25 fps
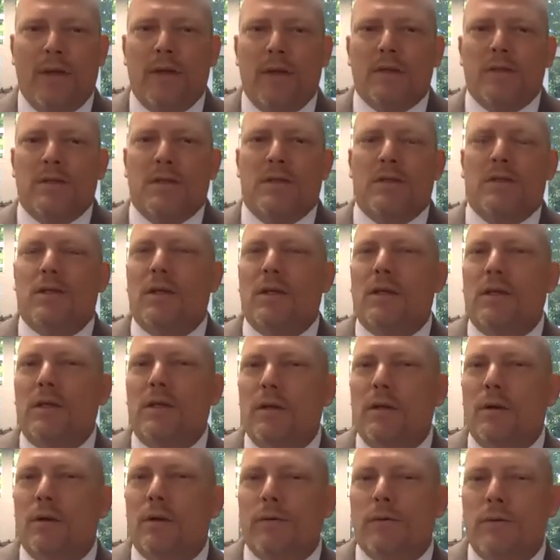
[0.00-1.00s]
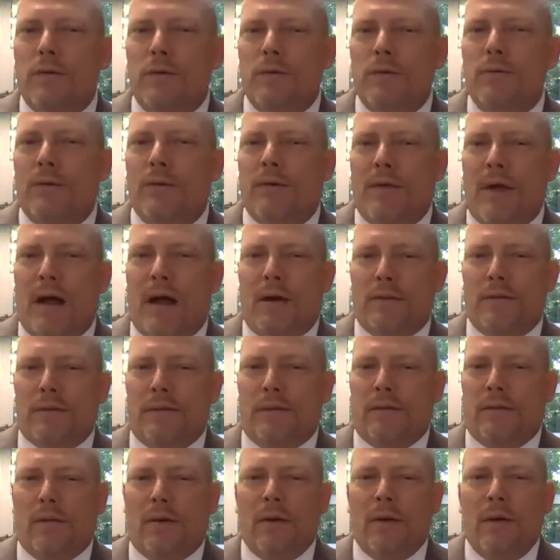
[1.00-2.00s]
since the year
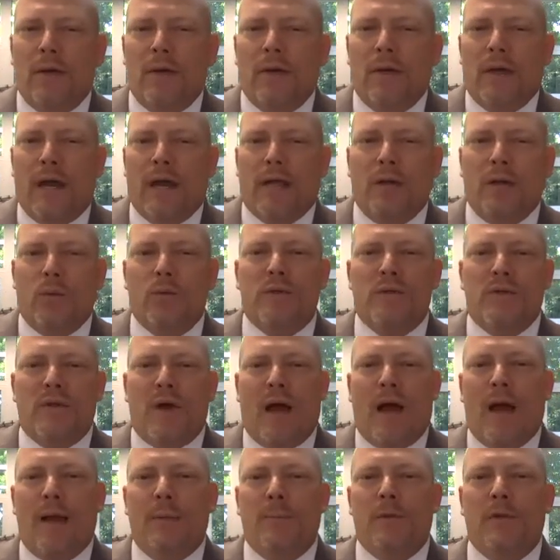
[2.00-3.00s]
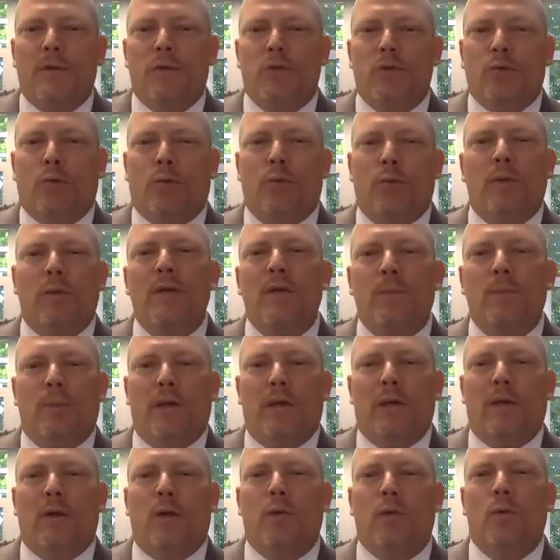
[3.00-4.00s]
2000. And it was time to truly
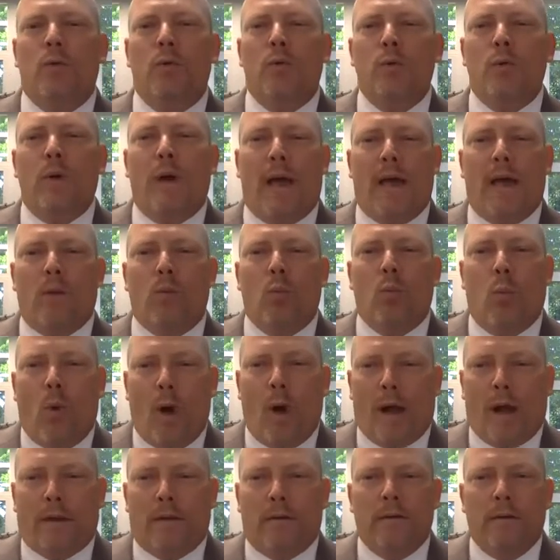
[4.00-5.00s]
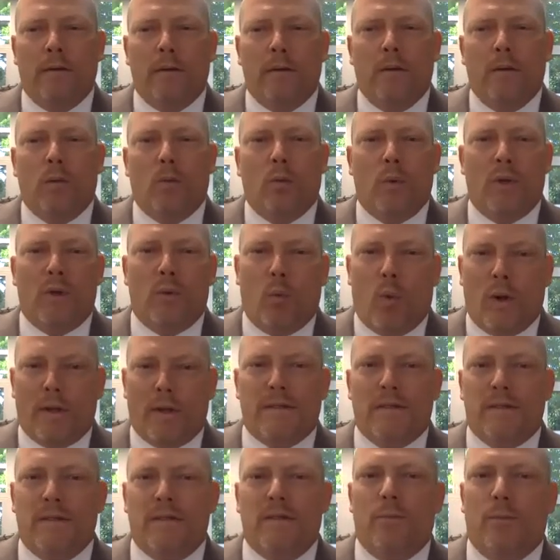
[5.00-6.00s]
be who and what we
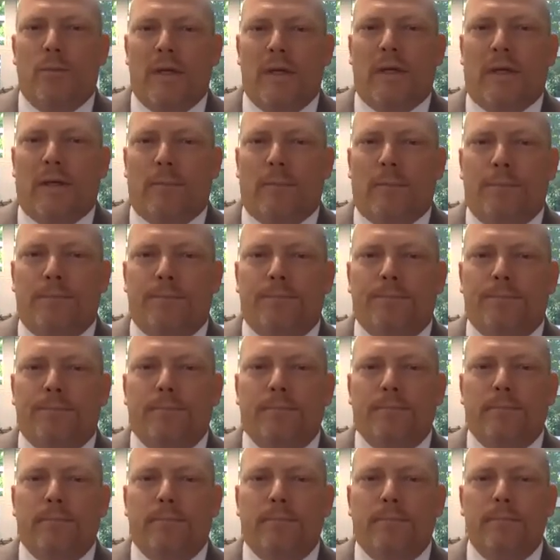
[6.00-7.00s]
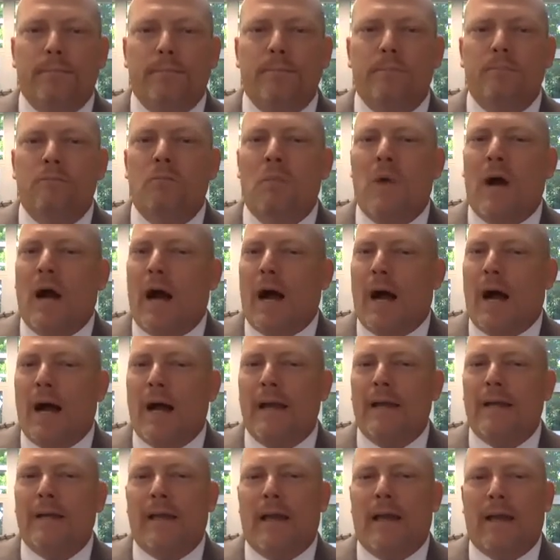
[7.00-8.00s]
wanted to be.
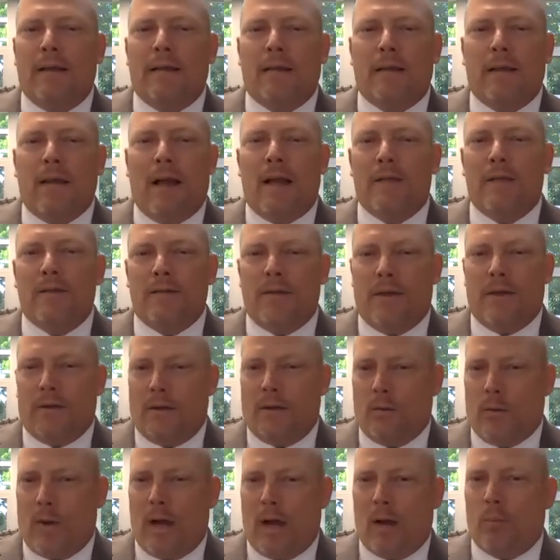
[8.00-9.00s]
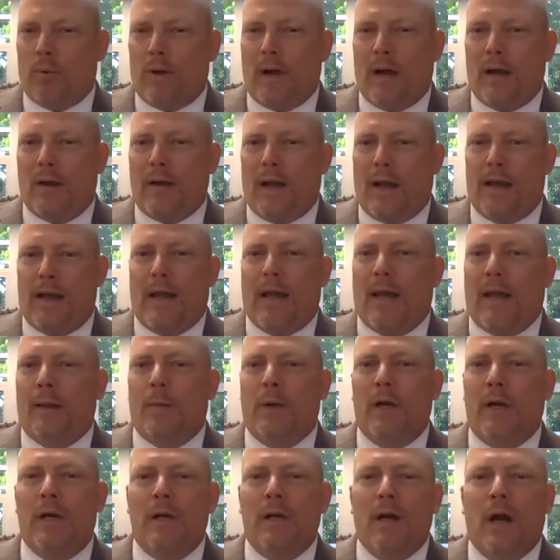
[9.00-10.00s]
I cannot tell you how proud I am
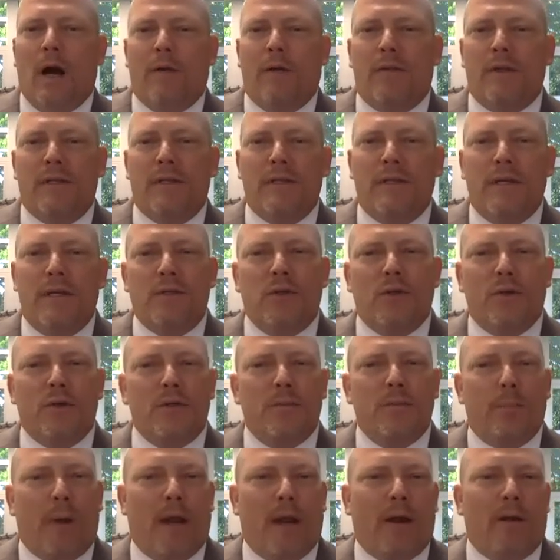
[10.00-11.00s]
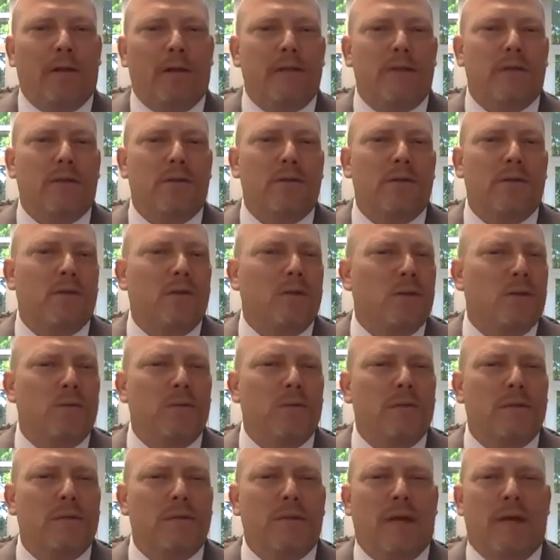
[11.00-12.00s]
of the teachers, parents,
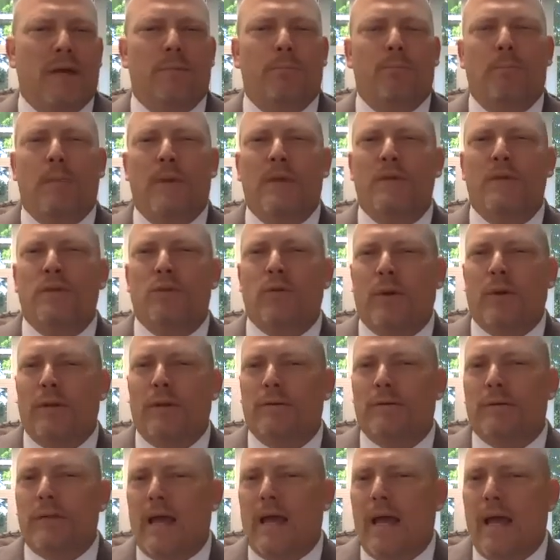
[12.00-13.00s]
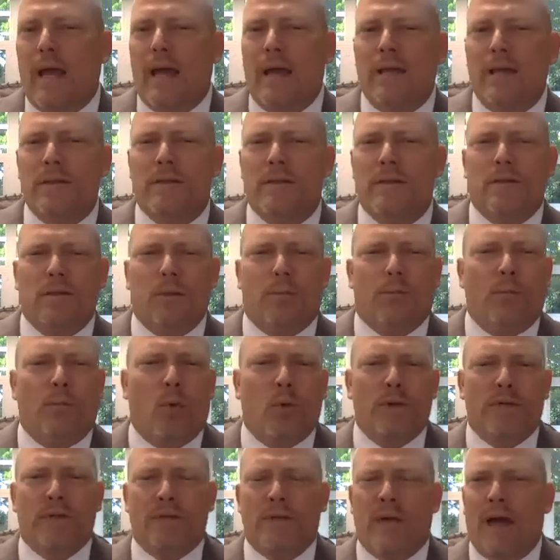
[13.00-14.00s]
students, administrators, aides,
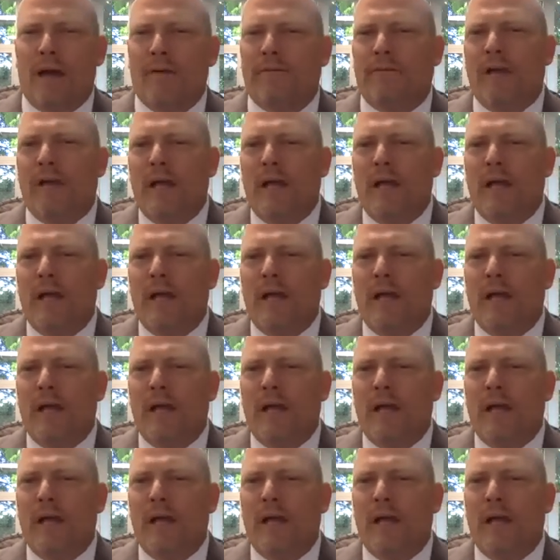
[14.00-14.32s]
support staff,